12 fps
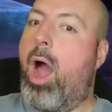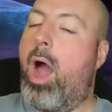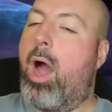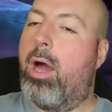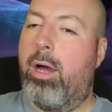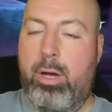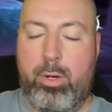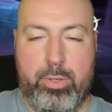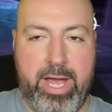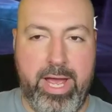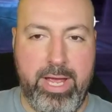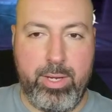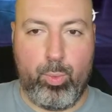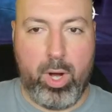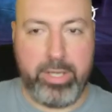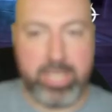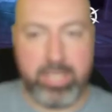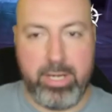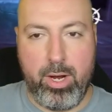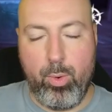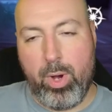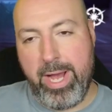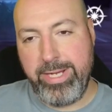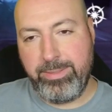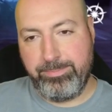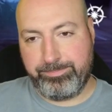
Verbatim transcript: Okay, well you know what?